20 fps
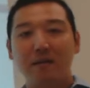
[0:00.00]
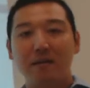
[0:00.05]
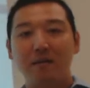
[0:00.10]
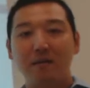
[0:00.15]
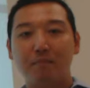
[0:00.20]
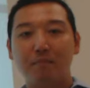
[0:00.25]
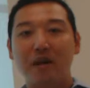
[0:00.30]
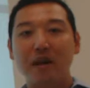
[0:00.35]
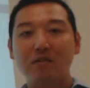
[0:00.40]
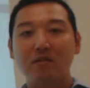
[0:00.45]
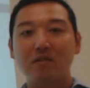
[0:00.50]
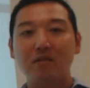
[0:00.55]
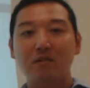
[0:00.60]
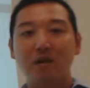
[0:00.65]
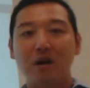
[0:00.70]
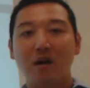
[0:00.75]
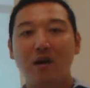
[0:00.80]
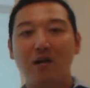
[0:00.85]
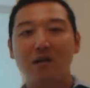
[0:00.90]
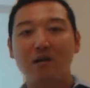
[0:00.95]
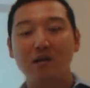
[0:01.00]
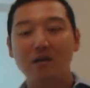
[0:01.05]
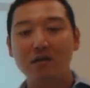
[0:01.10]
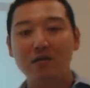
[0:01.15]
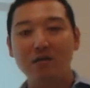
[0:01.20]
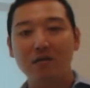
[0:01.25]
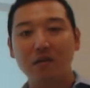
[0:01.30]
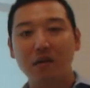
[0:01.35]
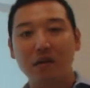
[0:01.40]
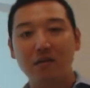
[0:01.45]
the prices on
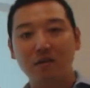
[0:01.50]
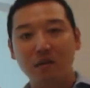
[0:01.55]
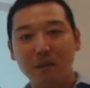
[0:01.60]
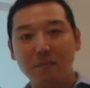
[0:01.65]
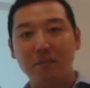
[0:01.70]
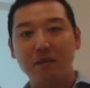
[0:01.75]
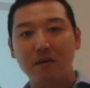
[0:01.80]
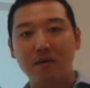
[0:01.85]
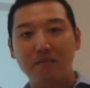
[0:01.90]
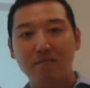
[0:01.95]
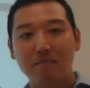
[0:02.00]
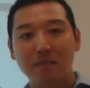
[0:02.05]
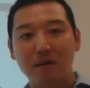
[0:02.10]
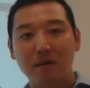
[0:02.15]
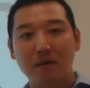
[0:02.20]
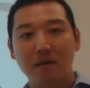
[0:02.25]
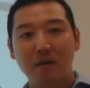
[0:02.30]
goods cheaper